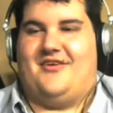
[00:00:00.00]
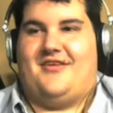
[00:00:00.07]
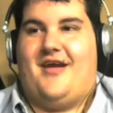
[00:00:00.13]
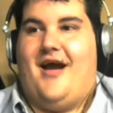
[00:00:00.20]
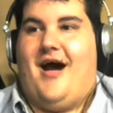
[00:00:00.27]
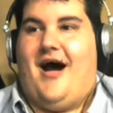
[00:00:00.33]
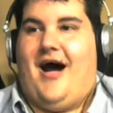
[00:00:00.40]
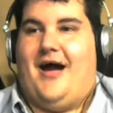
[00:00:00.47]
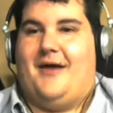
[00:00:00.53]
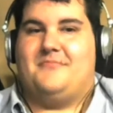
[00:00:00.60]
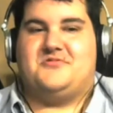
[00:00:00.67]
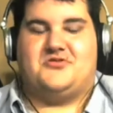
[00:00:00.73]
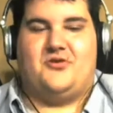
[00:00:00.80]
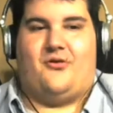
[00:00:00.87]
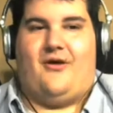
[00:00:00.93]
Like
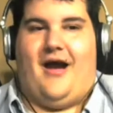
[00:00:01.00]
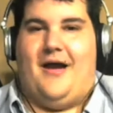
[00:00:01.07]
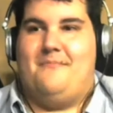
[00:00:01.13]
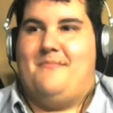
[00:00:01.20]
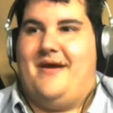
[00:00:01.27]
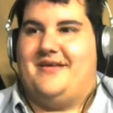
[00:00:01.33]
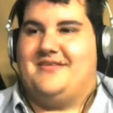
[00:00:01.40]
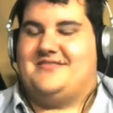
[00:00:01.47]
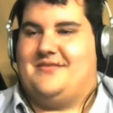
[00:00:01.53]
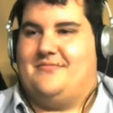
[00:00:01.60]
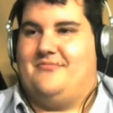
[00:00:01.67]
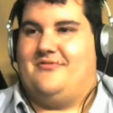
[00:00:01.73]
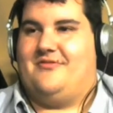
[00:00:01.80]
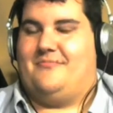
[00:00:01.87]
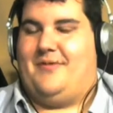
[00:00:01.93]
I'm sure I met
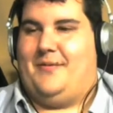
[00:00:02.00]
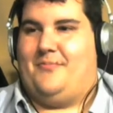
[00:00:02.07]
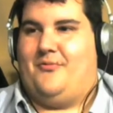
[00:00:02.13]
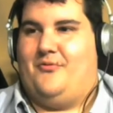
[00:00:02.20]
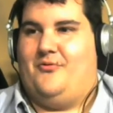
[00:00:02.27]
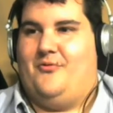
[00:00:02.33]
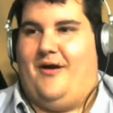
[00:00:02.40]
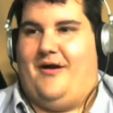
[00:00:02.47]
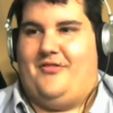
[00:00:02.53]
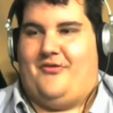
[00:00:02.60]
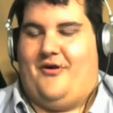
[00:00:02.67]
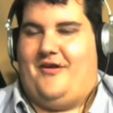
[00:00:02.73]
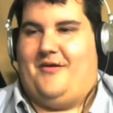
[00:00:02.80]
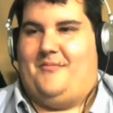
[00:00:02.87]
some of the people who I thought